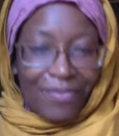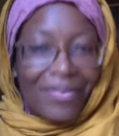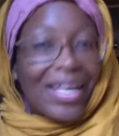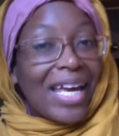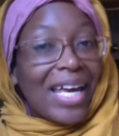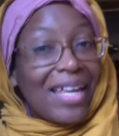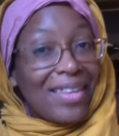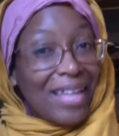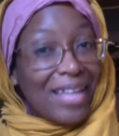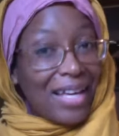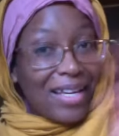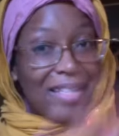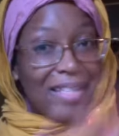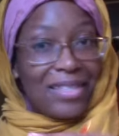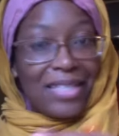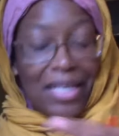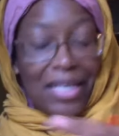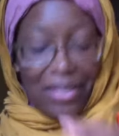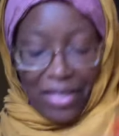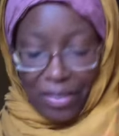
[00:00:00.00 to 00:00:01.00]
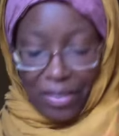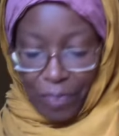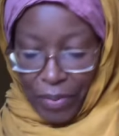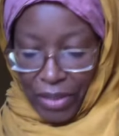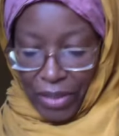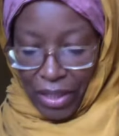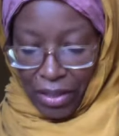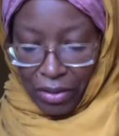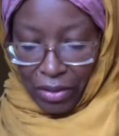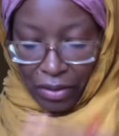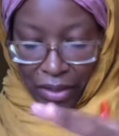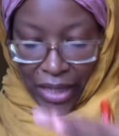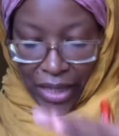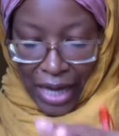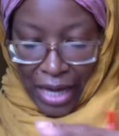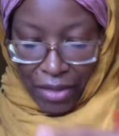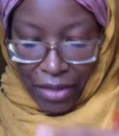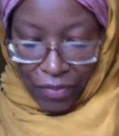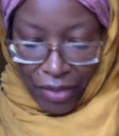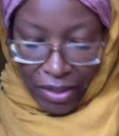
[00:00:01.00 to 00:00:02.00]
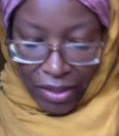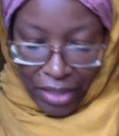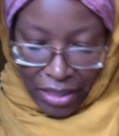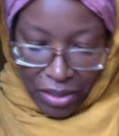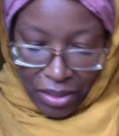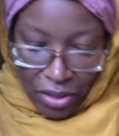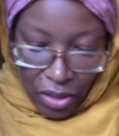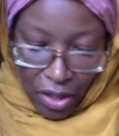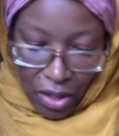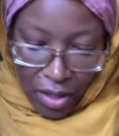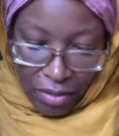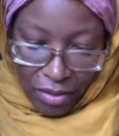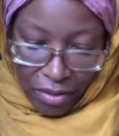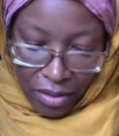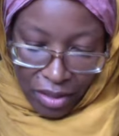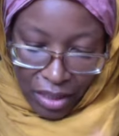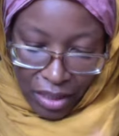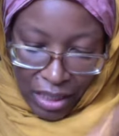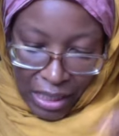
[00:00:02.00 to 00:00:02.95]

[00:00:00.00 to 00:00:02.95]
And like I said, this particular gathering that starts